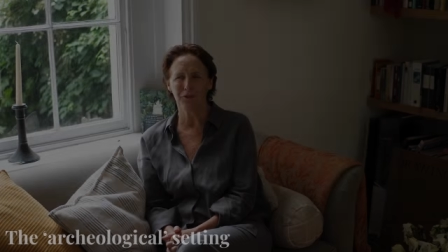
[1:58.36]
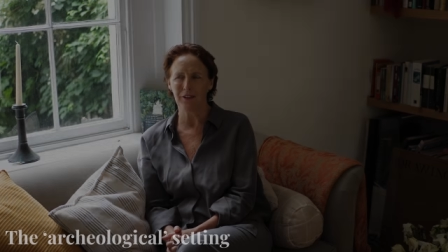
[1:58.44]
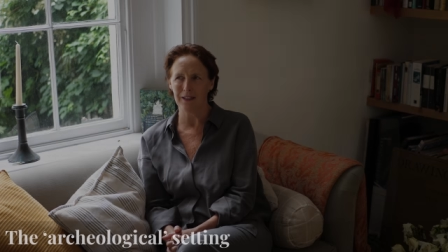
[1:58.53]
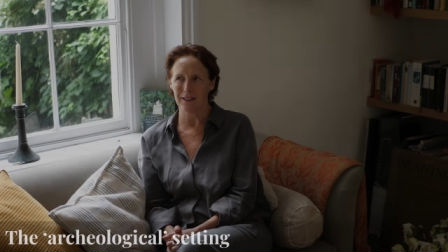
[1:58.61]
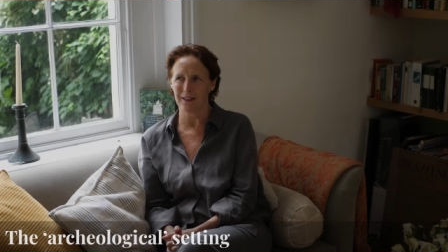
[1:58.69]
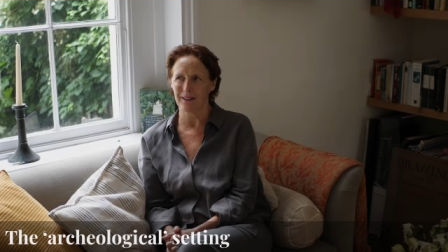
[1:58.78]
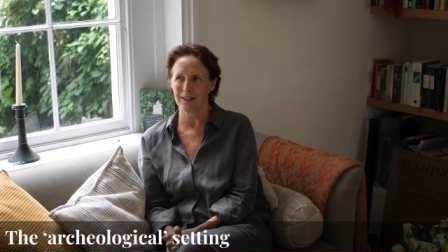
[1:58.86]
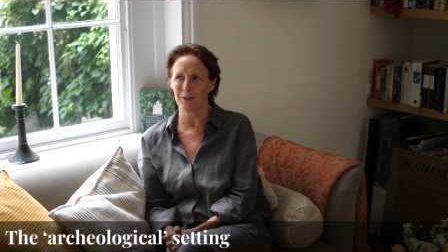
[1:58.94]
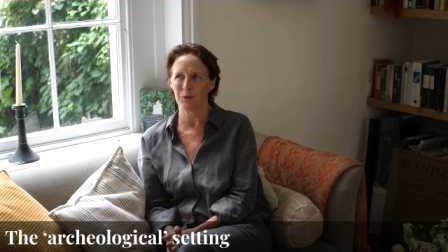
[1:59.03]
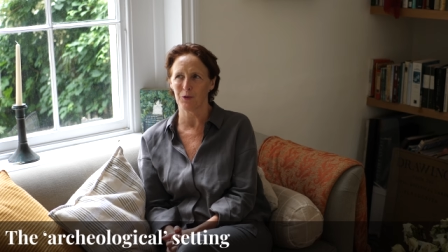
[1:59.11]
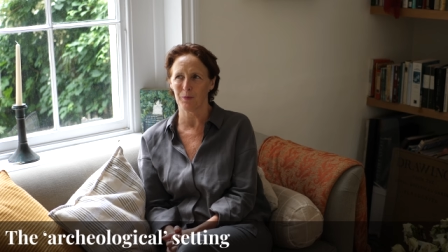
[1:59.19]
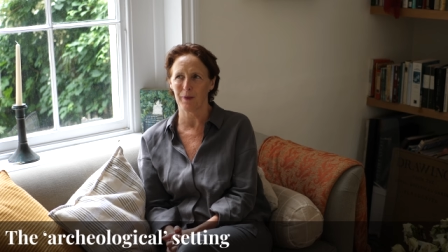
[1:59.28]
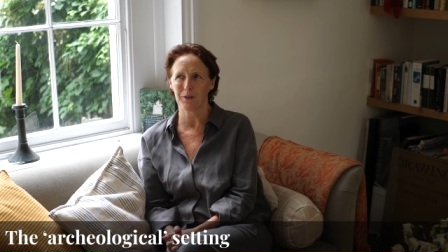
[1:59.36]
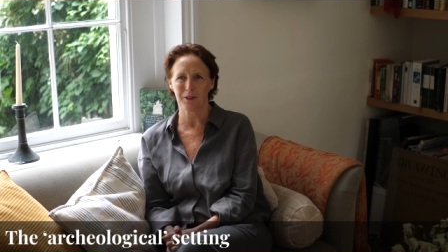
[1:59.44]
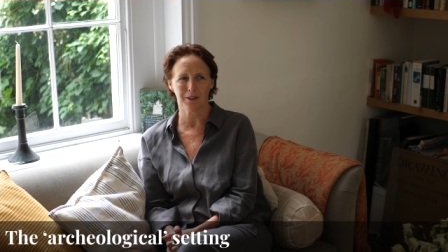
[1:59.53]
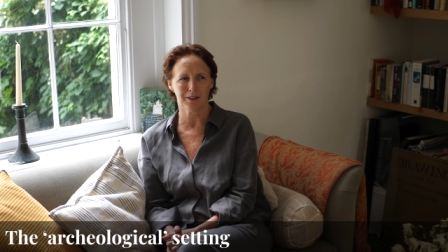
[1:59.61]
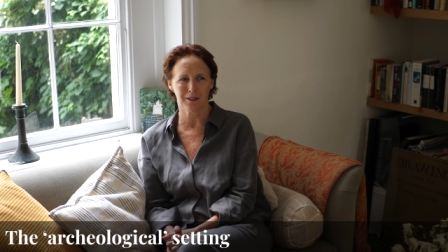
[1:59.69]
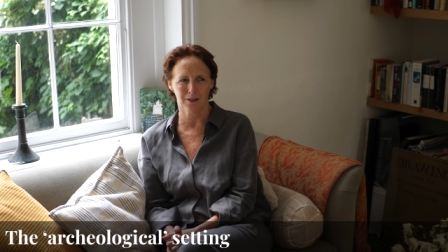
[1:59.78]
a feeling it was
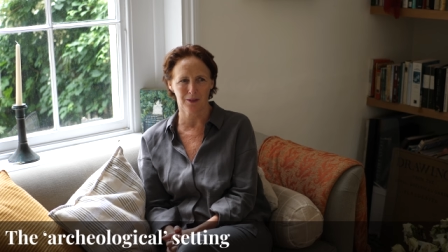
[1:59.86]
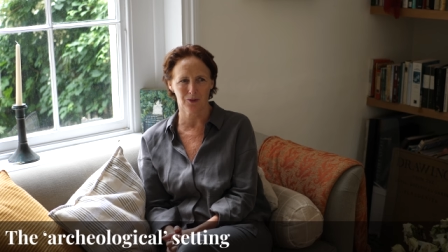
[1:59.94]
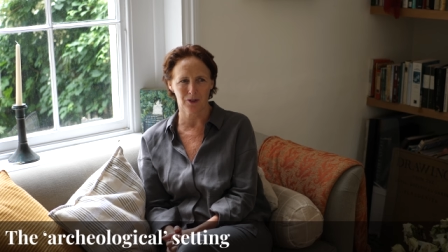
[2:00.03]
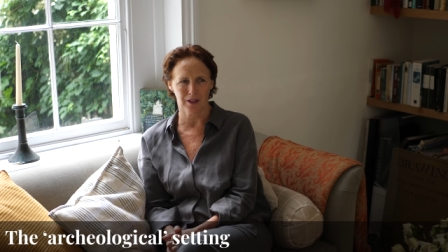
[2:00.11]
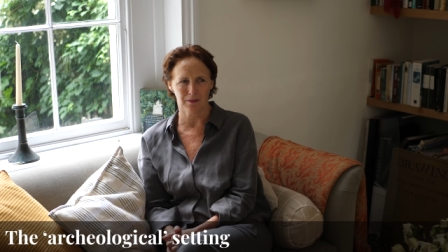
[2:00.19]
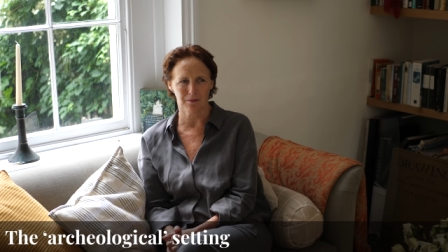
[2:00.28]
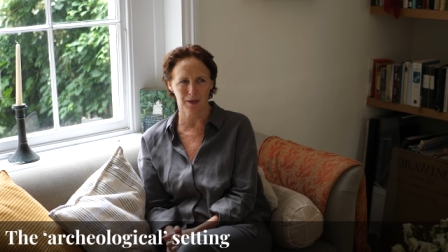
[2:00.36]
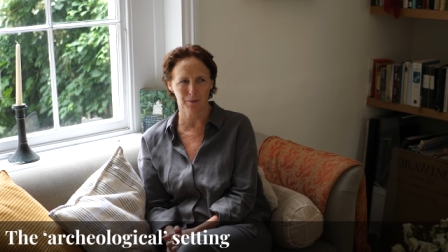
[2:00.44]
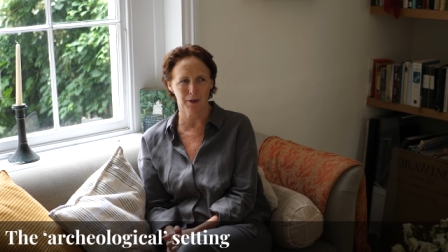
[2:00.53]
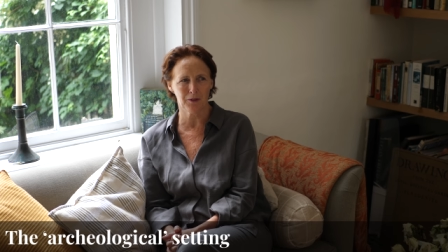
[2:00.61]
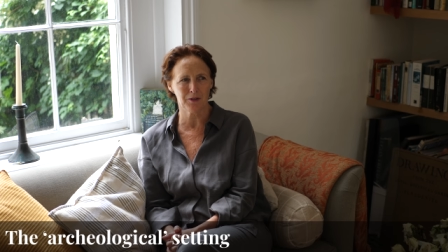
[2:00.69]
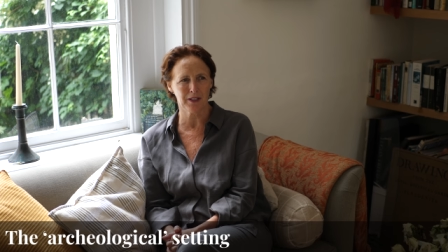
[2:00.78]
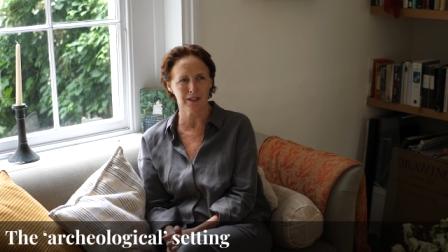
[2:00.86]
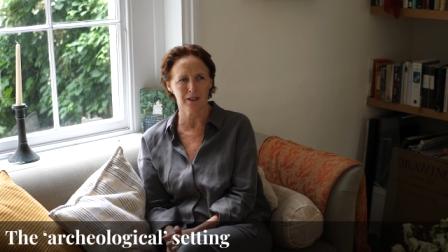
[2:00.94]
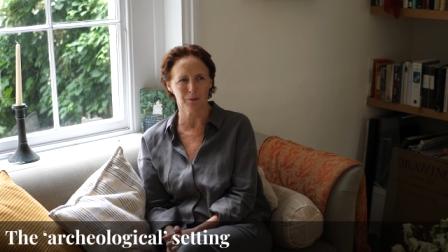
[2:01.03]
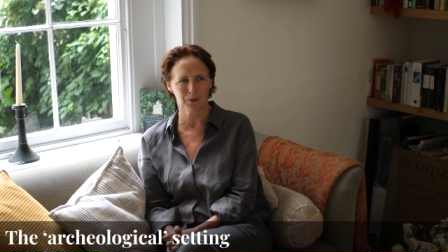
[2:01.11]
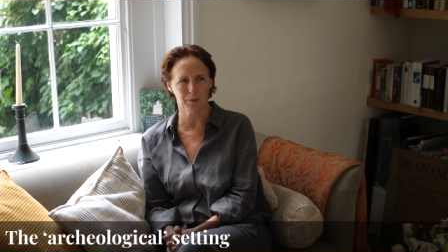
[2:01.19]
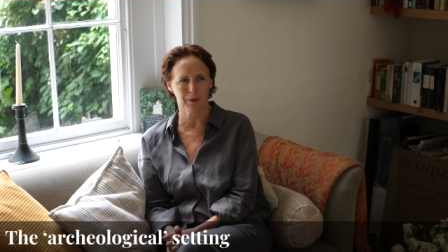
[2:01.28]
about archaeology, about
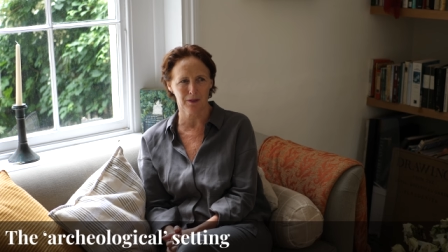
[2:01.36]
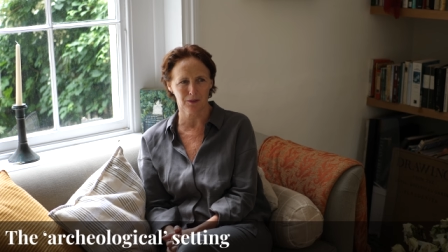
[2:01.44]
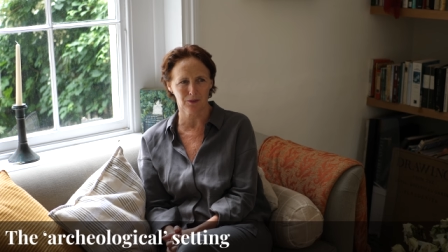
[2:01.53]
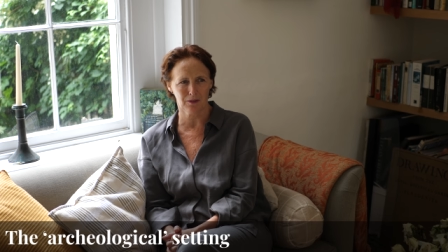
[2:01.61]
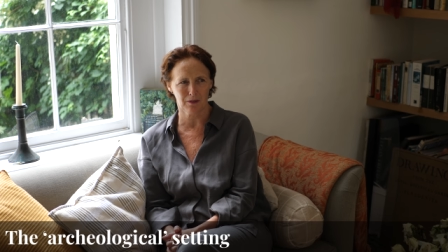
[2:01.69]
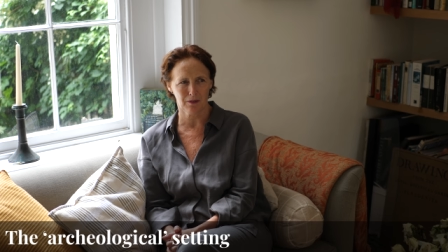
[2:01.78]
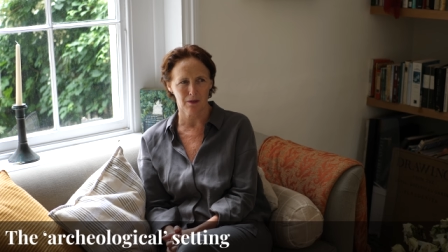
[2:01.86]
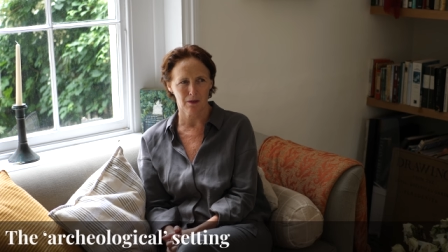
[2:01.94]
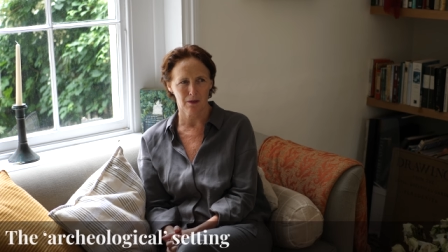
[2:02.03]
digging up the past.